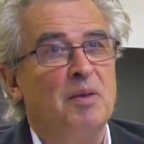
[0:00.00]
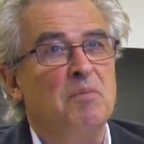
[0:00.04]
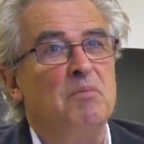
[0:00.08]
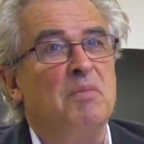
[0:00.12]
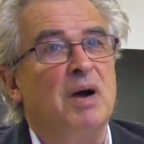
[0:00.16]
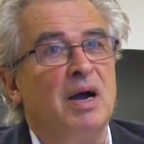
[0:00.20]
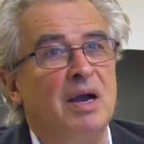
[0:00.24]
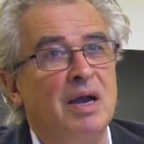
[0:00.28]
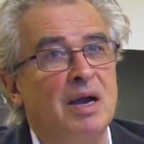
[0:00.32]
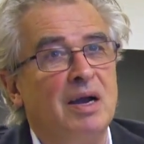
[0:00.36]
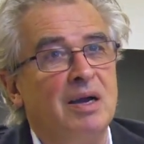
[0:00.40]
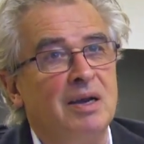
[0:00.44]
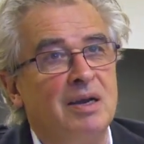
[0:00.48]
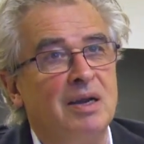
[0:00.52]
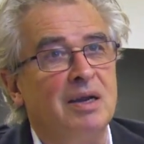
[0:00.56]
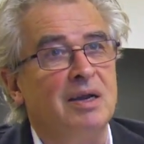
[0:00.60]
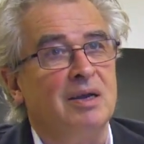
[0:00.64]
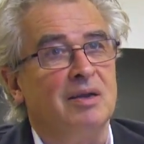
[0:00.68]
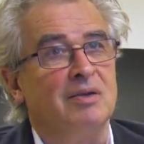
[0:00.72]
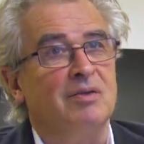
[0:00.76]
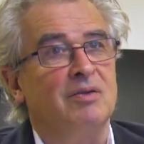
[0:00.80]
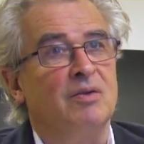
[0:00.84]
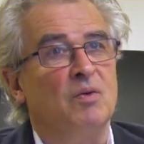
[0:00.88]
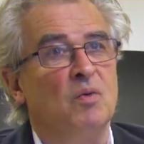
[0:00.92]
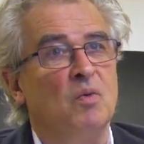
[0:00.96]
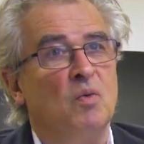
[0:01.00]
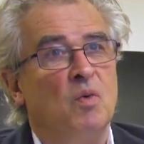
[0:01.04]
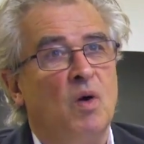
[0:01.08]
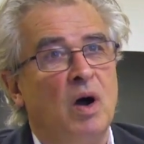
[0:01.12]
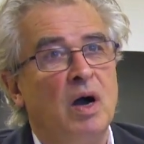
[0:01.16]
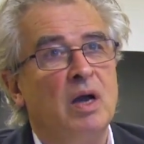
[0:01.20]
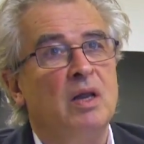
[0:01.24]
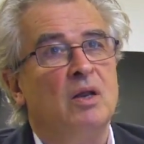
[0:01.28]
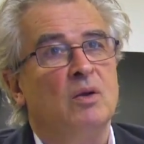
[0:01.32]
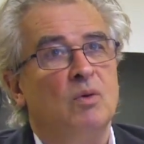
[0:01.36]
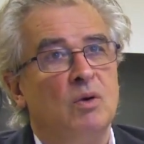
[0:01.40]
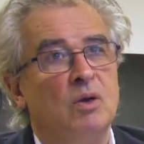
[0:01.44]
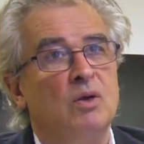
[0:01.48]
my ideas.
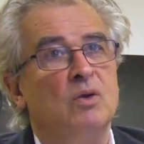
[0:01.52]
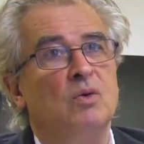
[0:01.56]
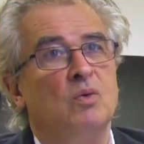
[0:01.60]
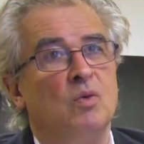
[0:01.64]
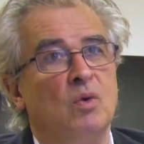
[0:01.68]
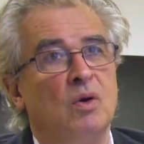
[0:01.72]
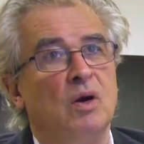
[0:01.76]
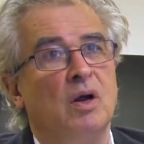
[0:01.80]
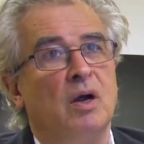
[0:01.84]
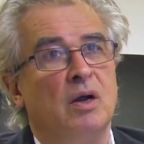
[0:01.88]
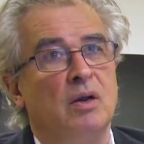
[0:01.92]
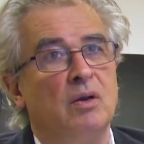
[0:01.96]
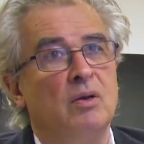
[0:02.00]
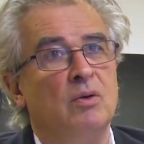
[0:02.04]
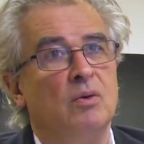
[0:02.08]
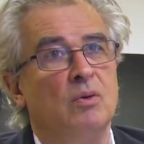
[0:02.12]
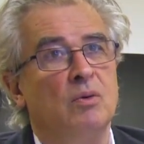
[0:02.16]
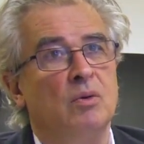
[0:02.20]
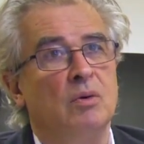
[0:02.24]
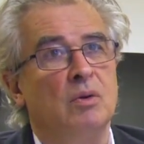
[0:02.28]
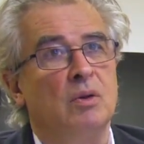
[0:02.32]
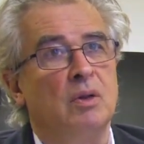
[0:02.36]
Why do I do what I do?